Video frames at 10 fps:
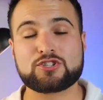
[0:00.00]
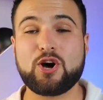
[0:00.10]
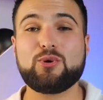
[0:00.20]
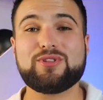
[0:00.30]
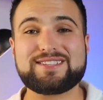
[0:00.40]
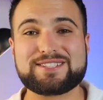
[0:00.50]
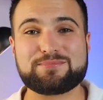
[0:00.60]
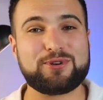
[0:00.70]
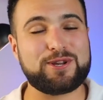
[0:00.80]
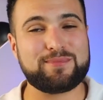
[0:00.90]
So this is
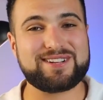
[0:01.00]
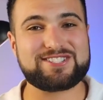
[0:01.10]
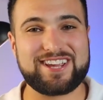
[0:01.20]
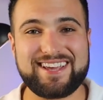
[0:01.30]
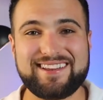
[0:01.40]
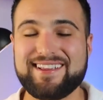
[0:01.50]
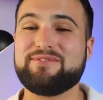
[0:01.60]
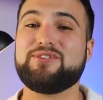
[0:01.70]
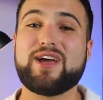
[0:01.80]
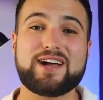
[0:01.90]
pretty much it.
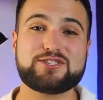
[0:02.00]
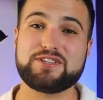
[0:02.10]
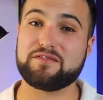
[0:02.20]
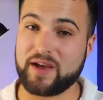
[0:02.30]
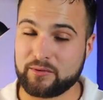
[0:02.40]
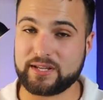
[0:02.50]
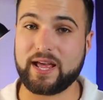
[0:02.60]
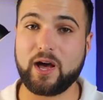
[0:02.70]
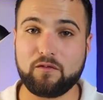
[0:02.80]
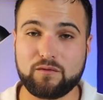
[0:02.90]
If you actually found it
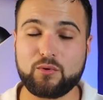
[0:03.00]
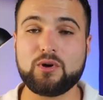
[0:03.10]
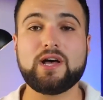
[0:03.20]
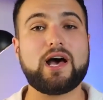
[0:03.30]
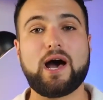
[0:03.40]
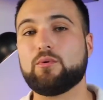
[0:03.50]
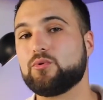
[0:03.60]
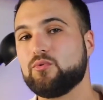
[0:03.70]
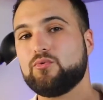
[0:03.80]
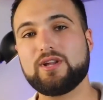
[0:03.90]
helpful, I would
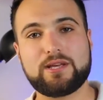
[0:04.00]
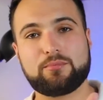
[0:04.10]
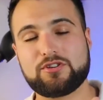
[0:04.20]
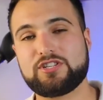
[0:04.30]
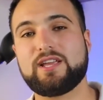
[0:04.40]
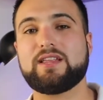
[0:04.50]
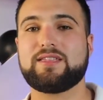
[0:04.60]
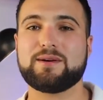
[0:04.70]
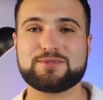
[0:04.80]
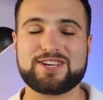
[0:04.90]
really appreciate a
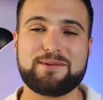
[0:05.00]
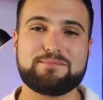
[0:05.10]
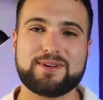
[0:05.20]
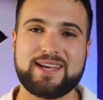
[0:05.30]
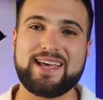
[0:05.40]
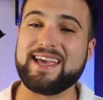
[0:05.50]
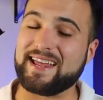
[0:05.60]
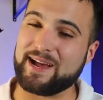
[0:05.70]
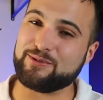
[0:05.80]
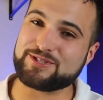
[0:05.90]
thumbs up,
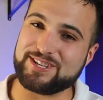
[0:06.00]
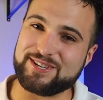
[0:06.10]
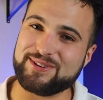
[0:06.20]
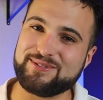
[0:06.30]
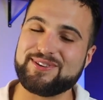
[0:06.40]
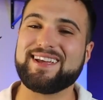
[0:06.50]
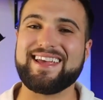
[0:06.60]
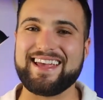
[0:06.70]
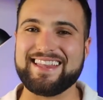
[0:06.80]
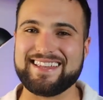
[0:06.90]
and I will see you
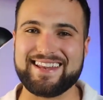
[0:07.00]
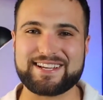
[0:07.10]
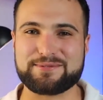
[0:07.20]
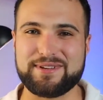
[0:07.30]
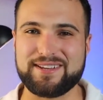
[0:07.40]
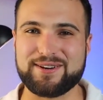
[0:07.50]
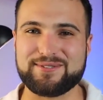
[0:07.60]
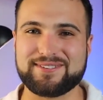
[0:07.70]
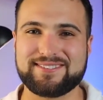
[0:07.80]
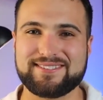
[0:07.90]
in the next video.